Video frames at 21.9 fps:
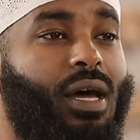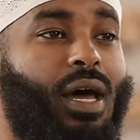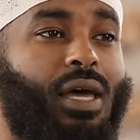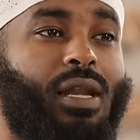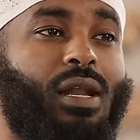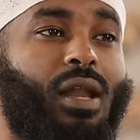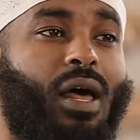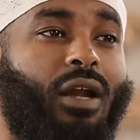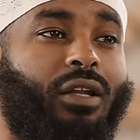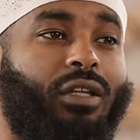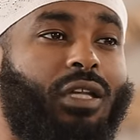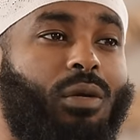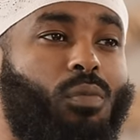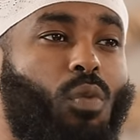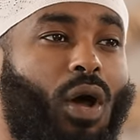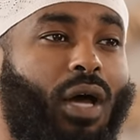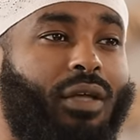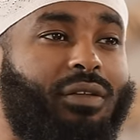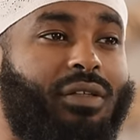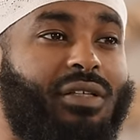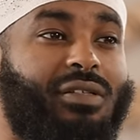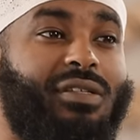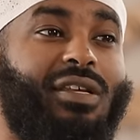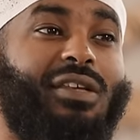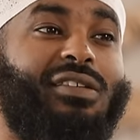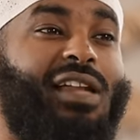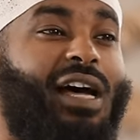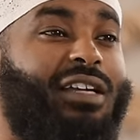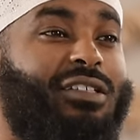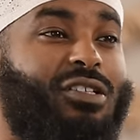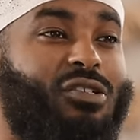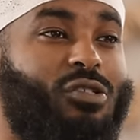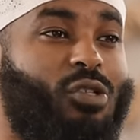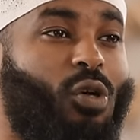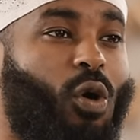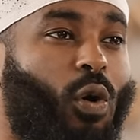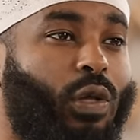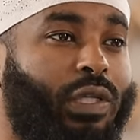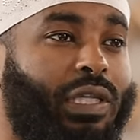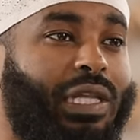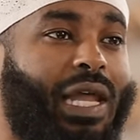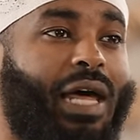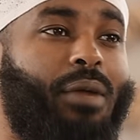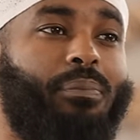And Al-Ard al-Muqaddisa is not just the
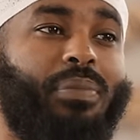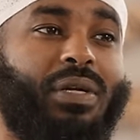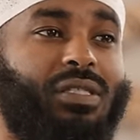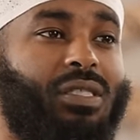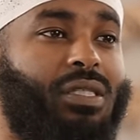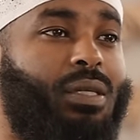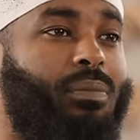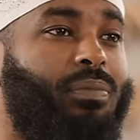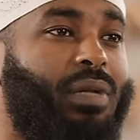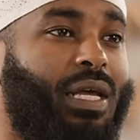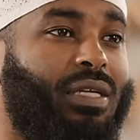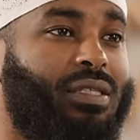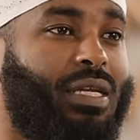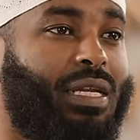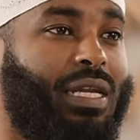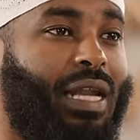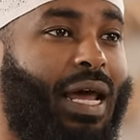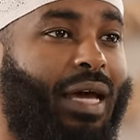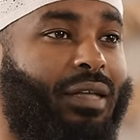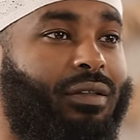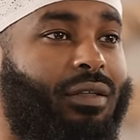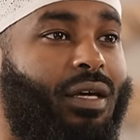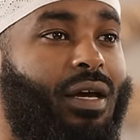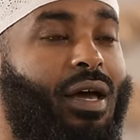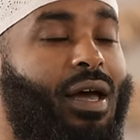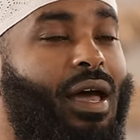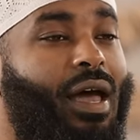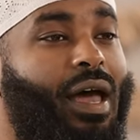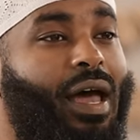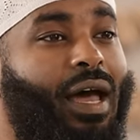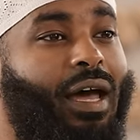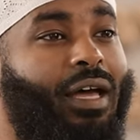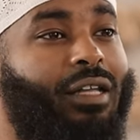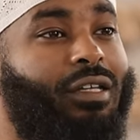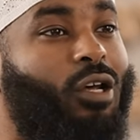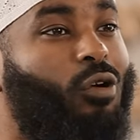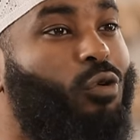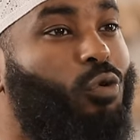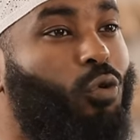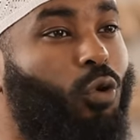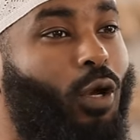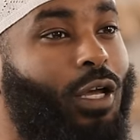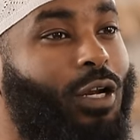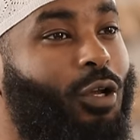holy land, but it's the blessed land. And
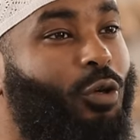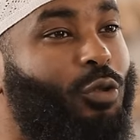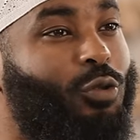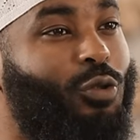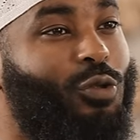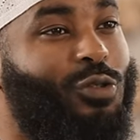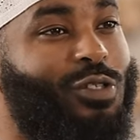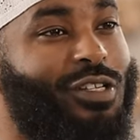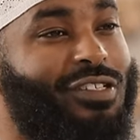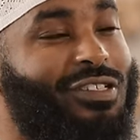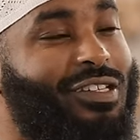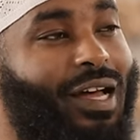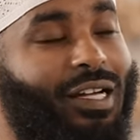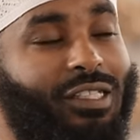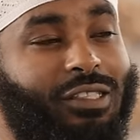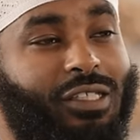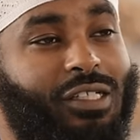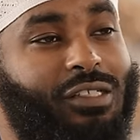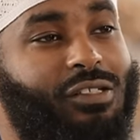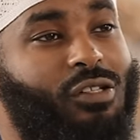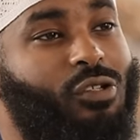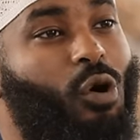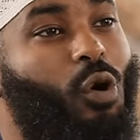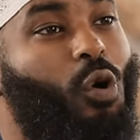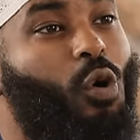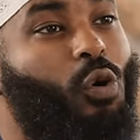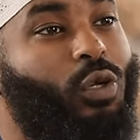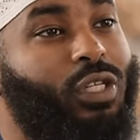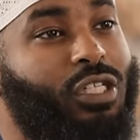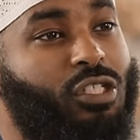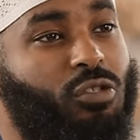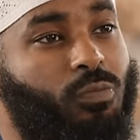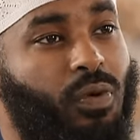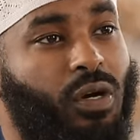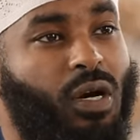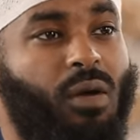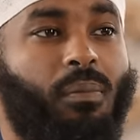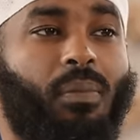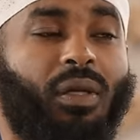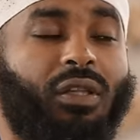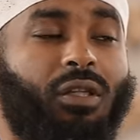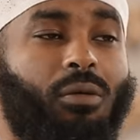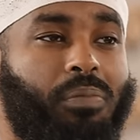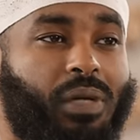Al-Ruh al-Quds is not just the Holy Spirit,
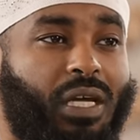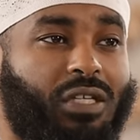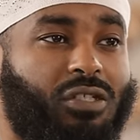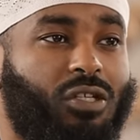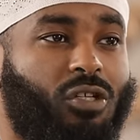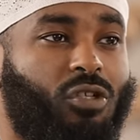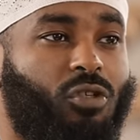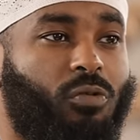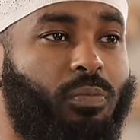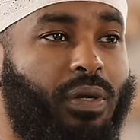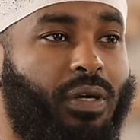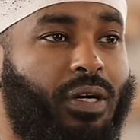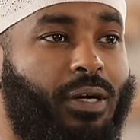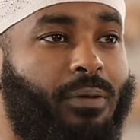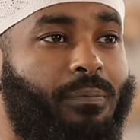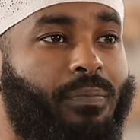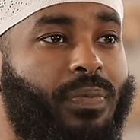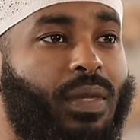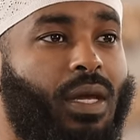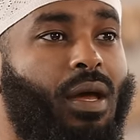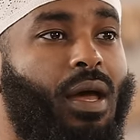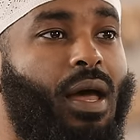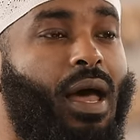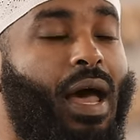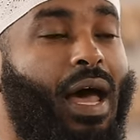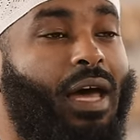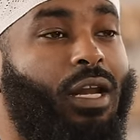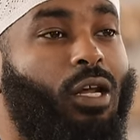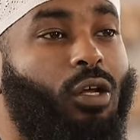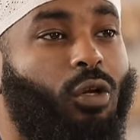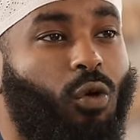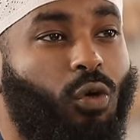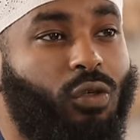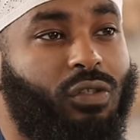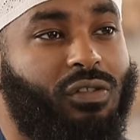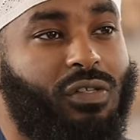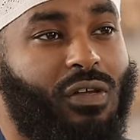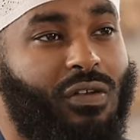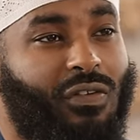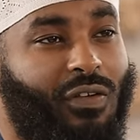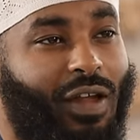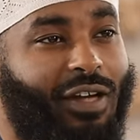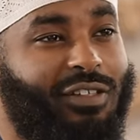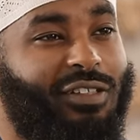but the blessed spirit. And Al-Quds
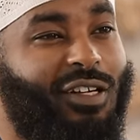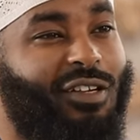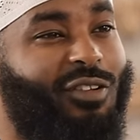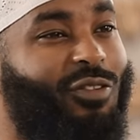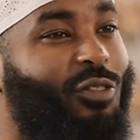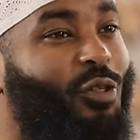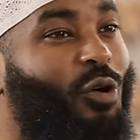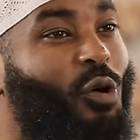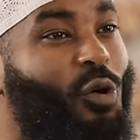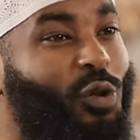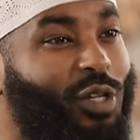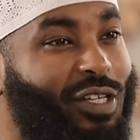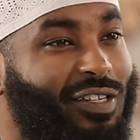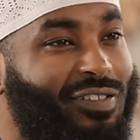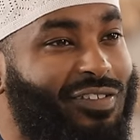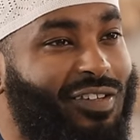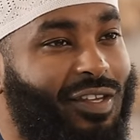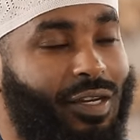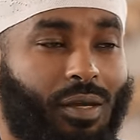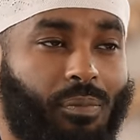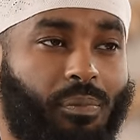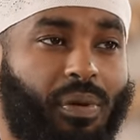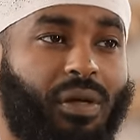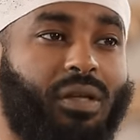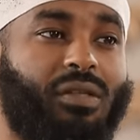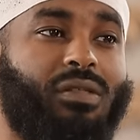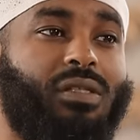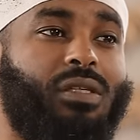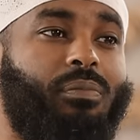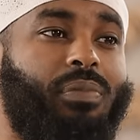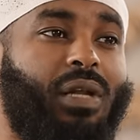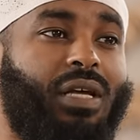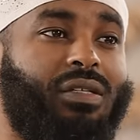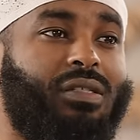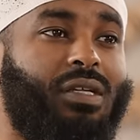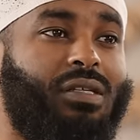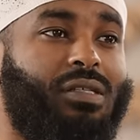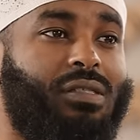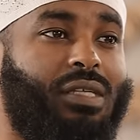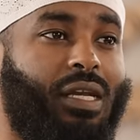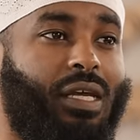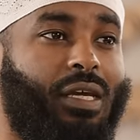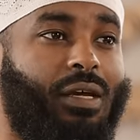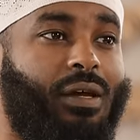is not just the holy city, but it's the blessed
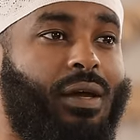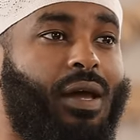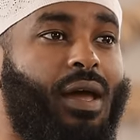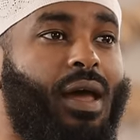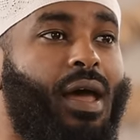city.